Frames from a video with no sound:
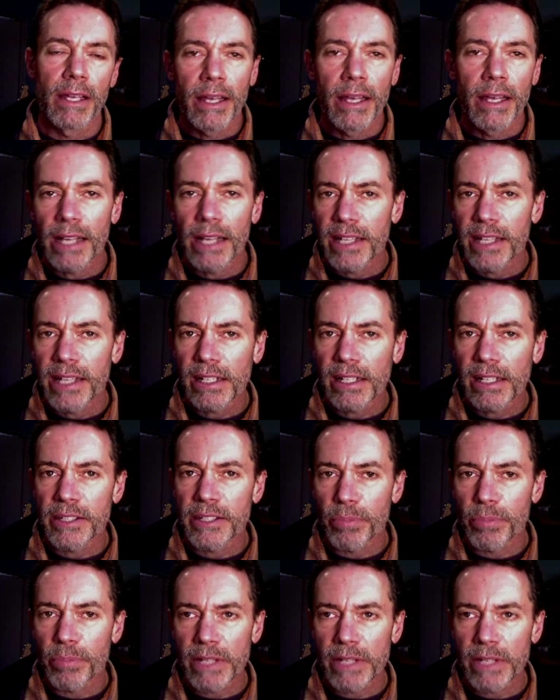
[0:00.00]
At the end of the
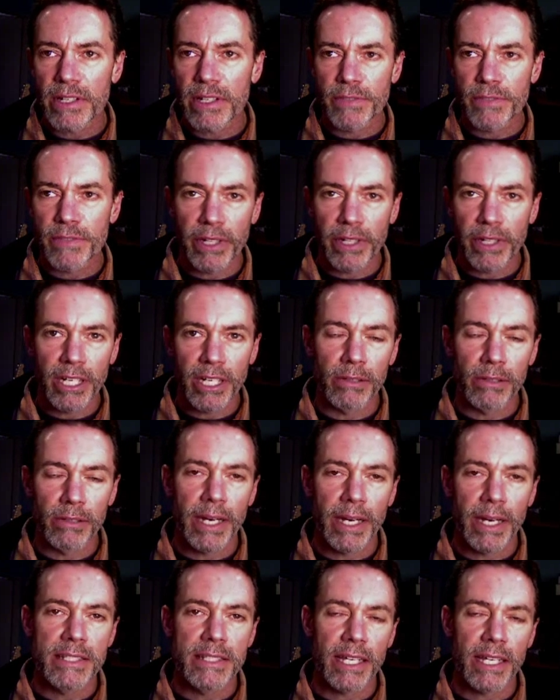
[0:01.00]
previous video,
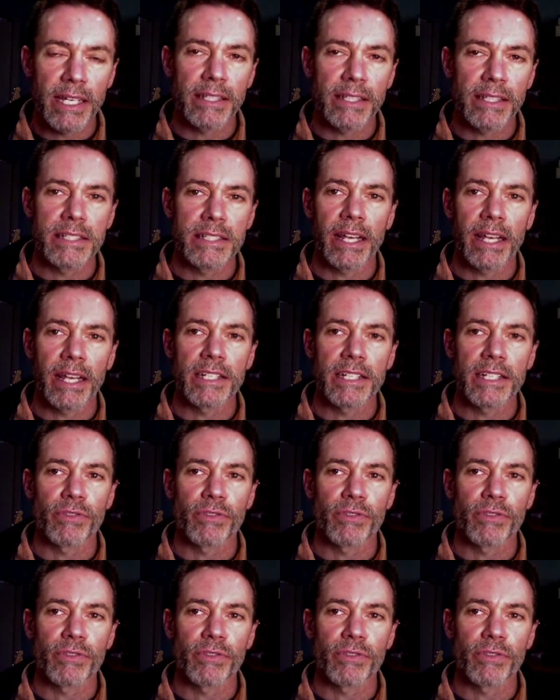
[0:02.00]
I'd set the stage